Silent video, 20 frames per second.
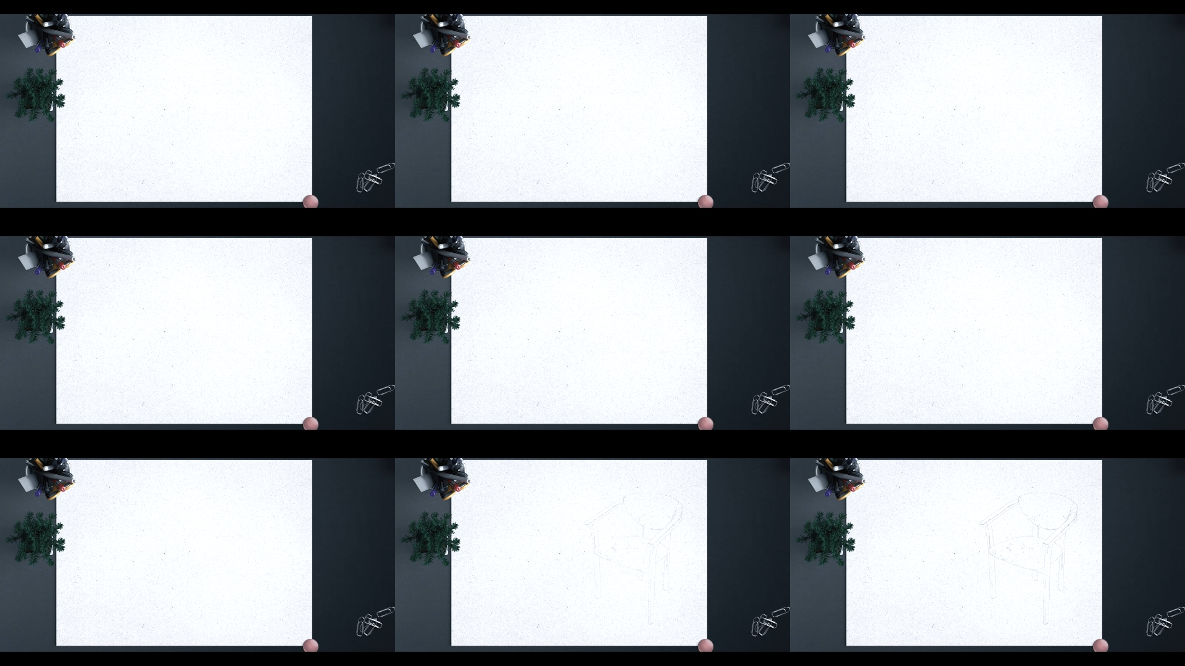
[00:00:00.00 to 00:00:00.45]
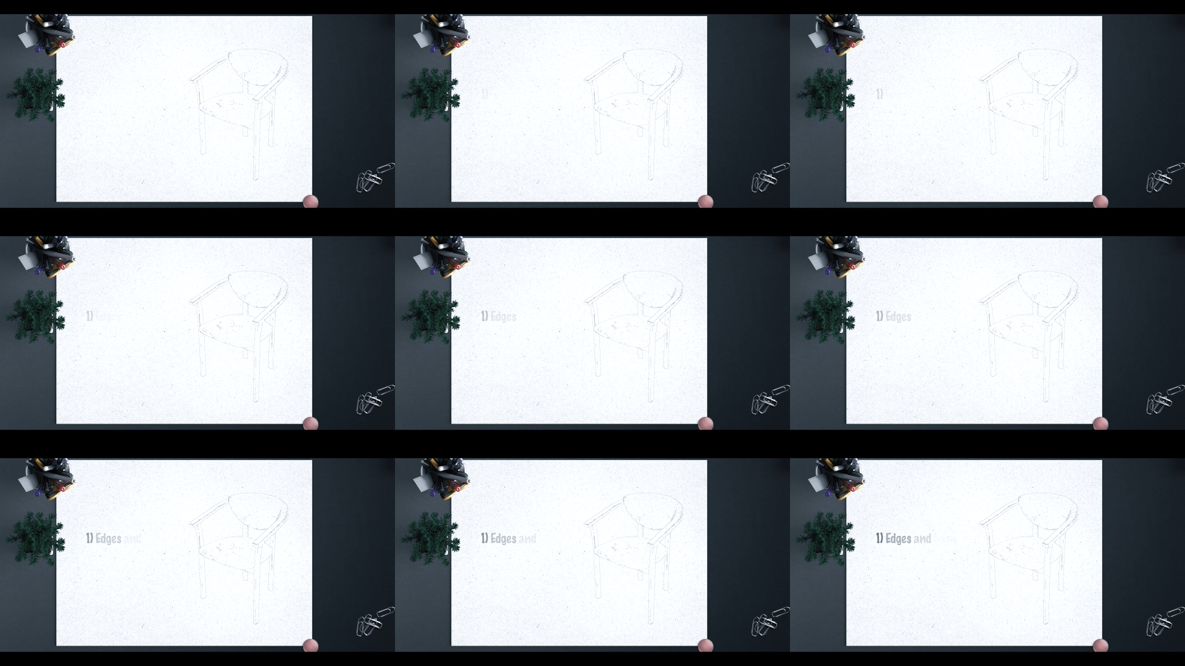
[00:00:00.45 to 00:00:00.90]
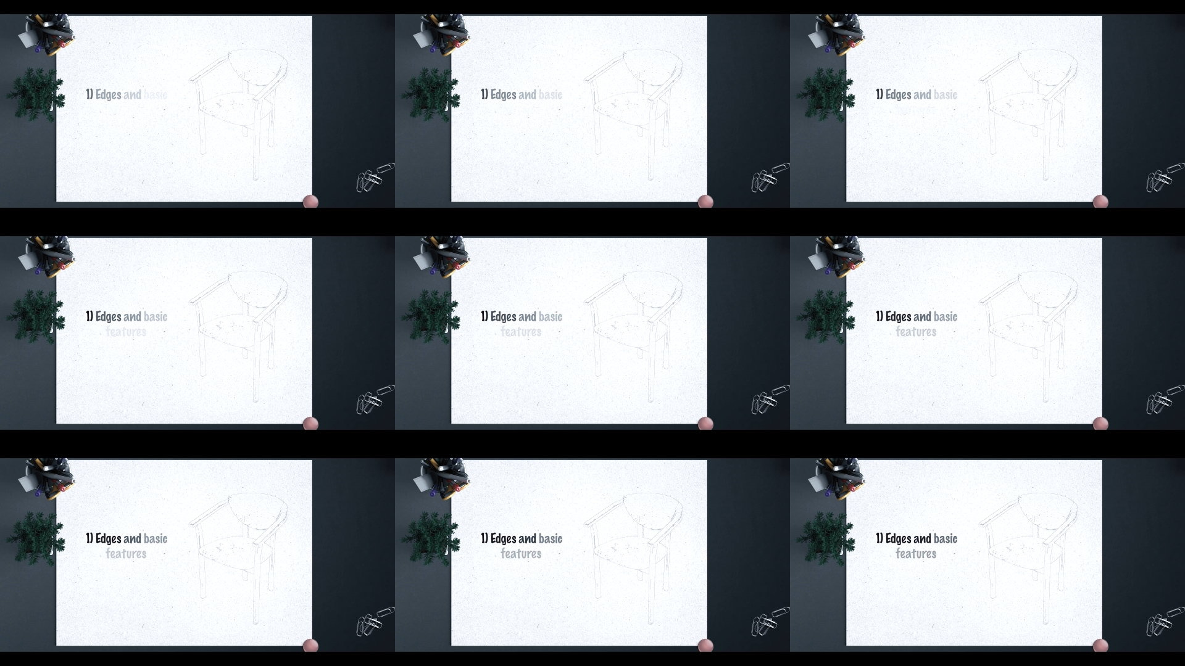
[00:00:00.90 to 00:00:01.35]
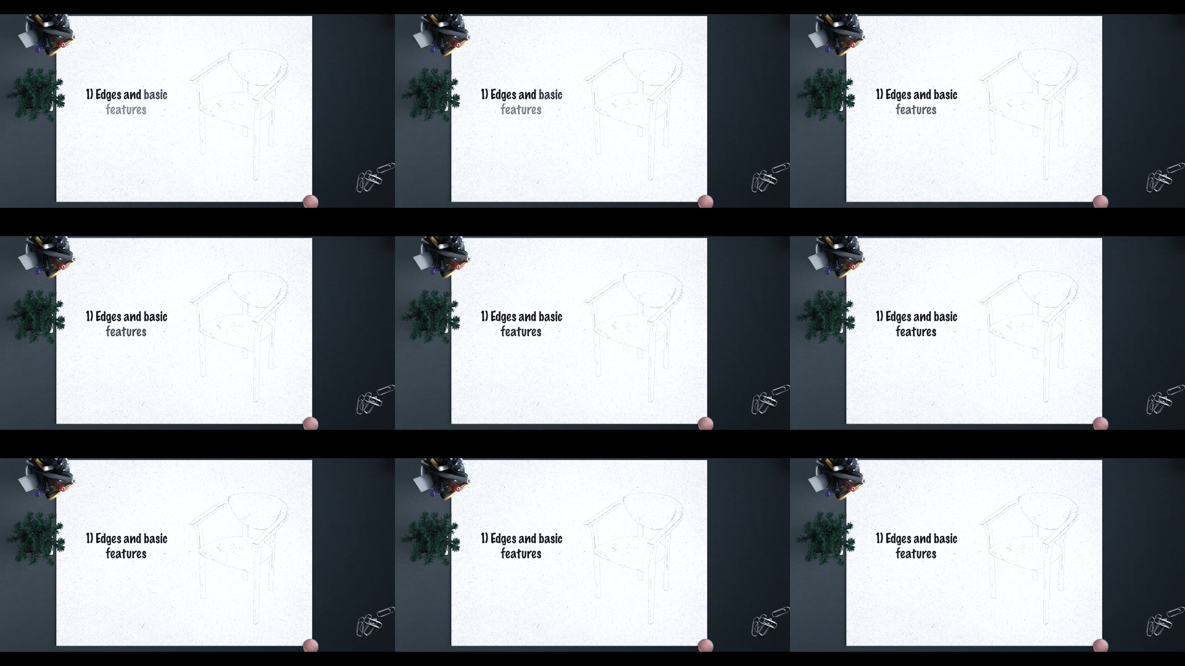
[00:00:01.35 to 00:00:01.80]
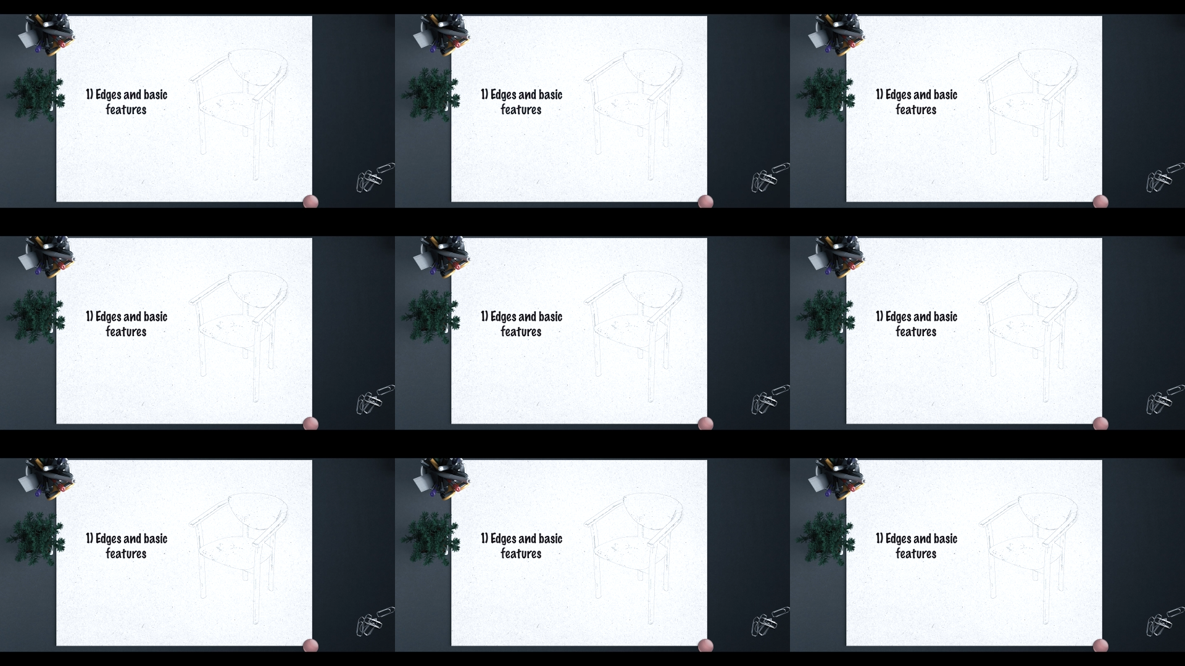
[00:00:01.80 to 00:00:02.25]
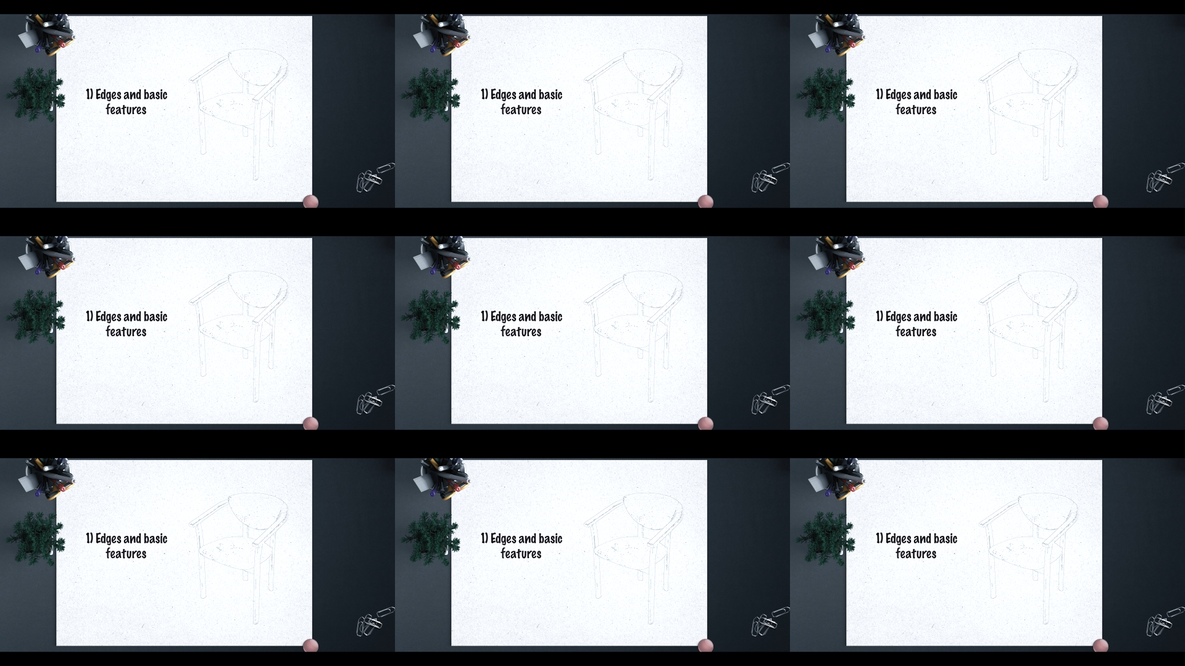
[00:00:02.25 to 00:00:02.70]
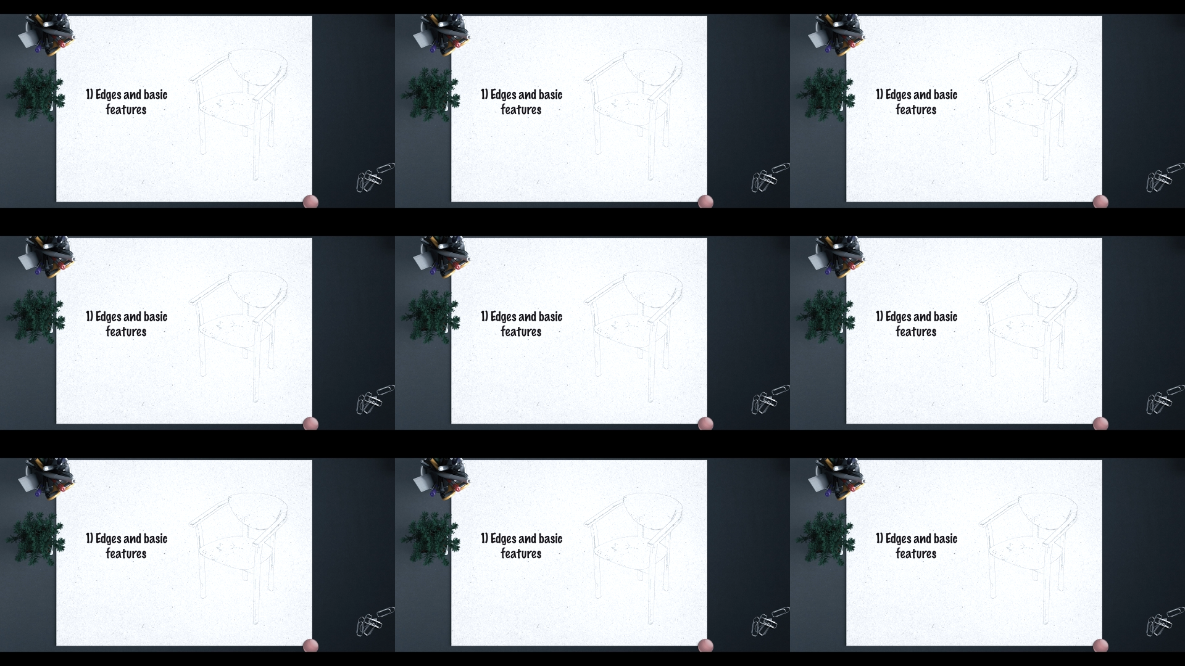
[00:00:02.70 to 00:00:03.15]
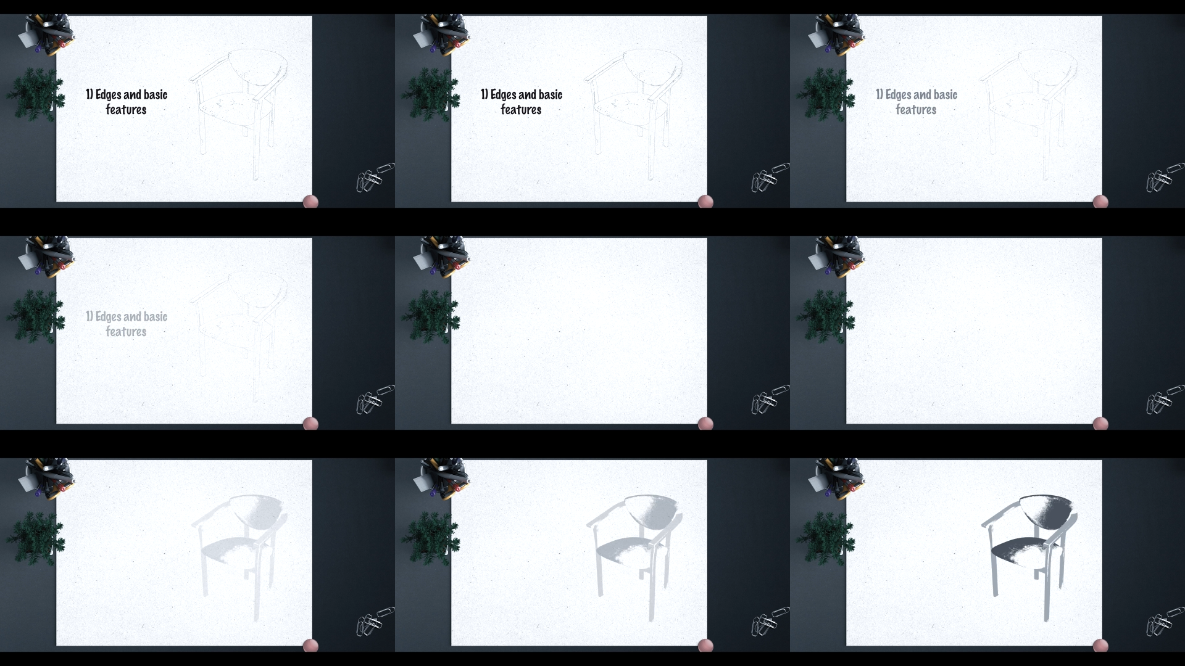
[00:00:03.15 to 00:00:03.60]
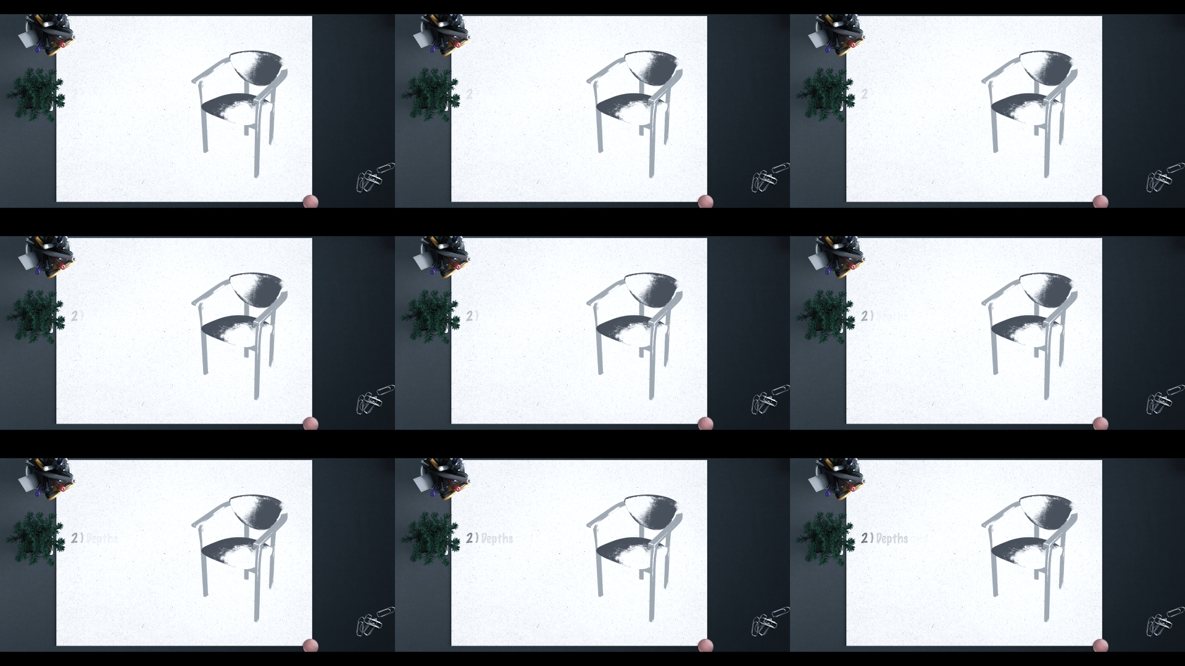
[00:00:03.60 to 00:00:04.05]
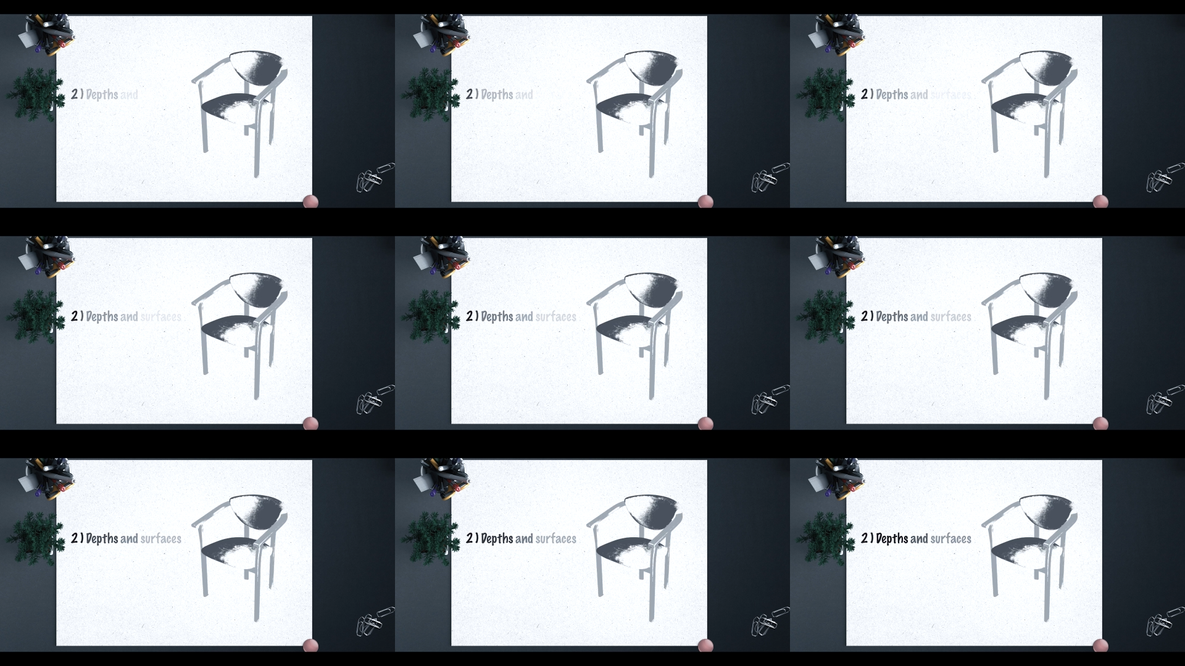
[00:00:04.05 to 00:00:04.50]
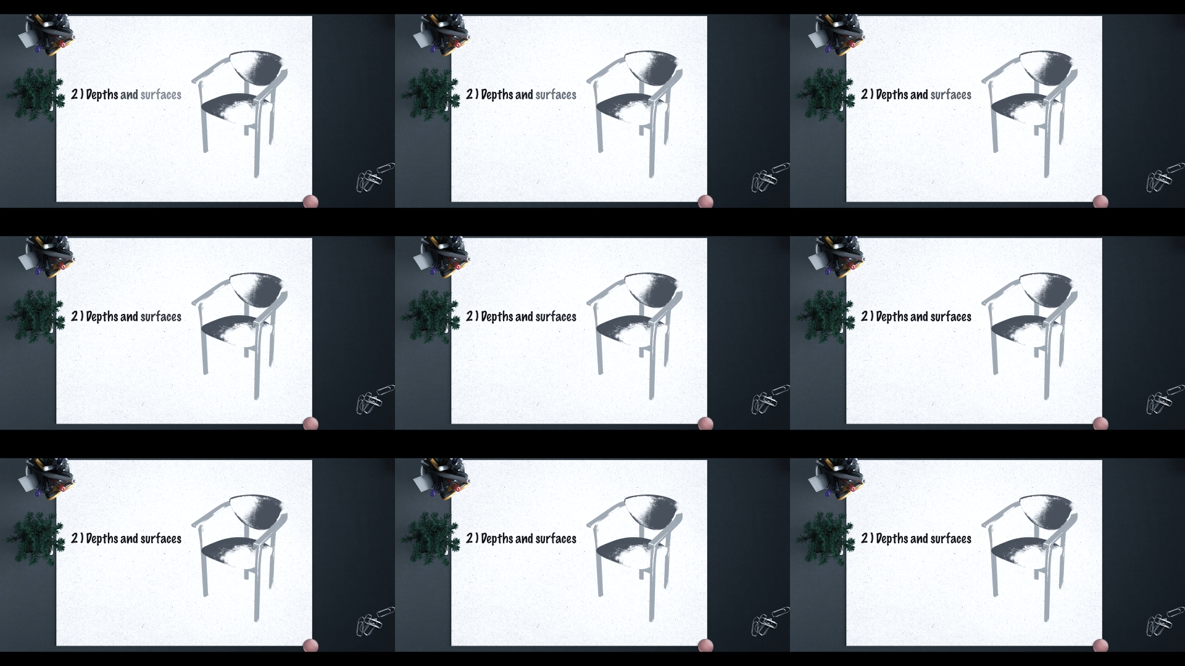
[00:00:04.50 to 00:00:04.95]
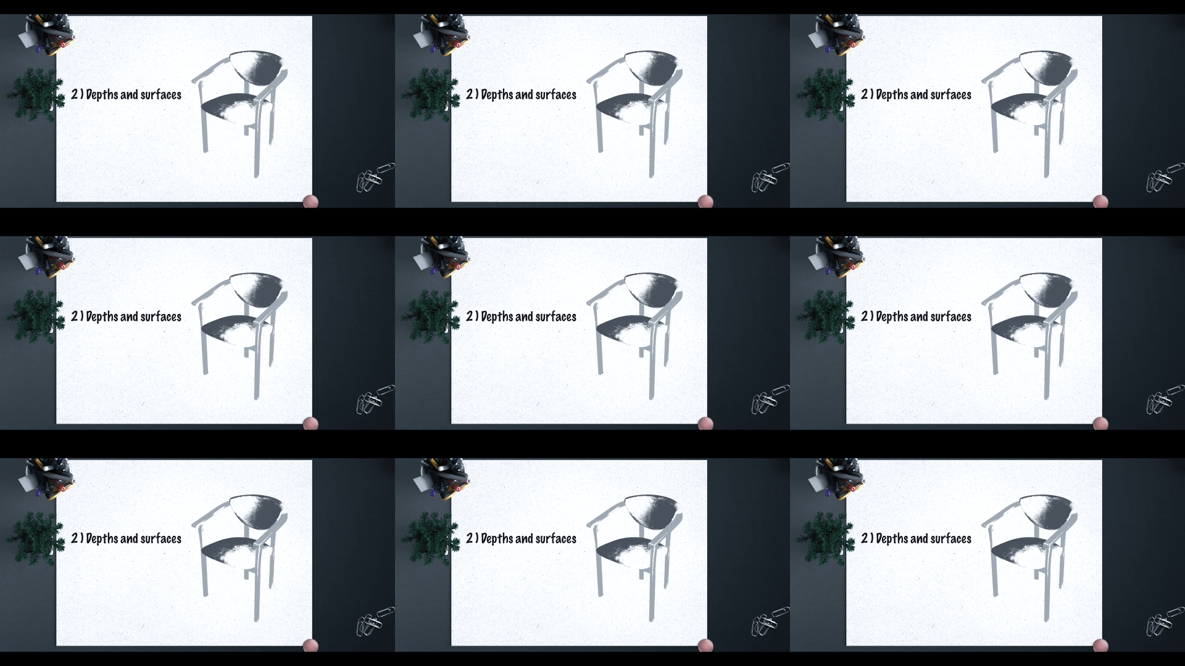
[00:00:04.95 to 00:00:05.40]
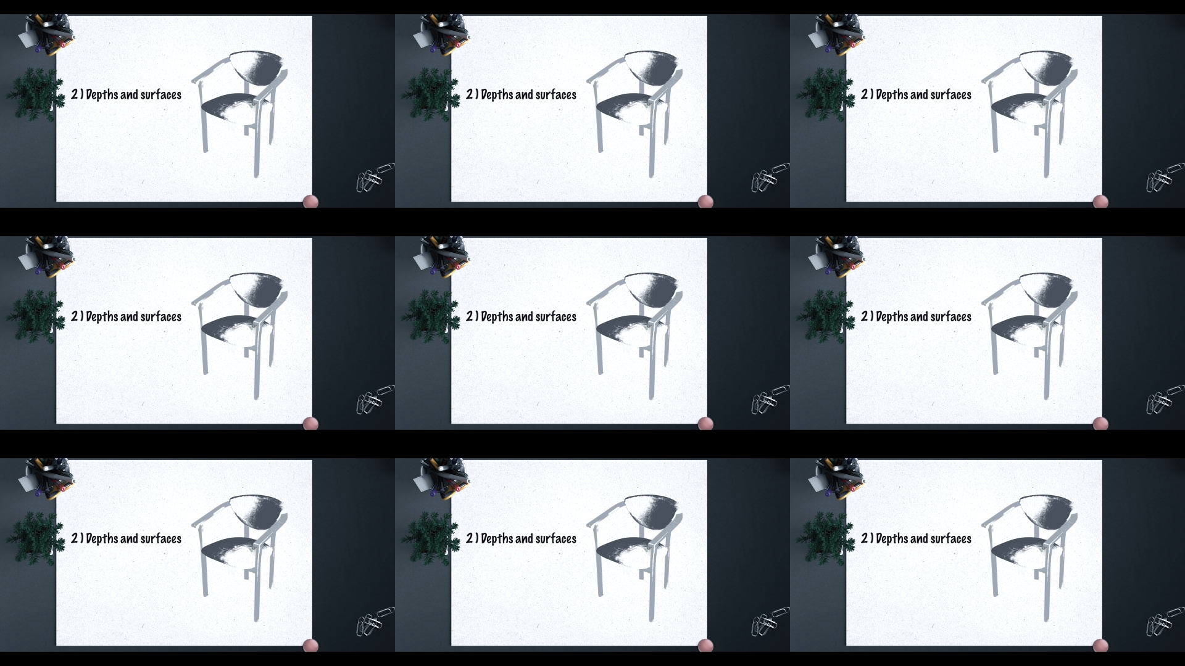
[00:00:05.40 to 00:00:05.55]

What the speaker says: [unreadable: no face in view]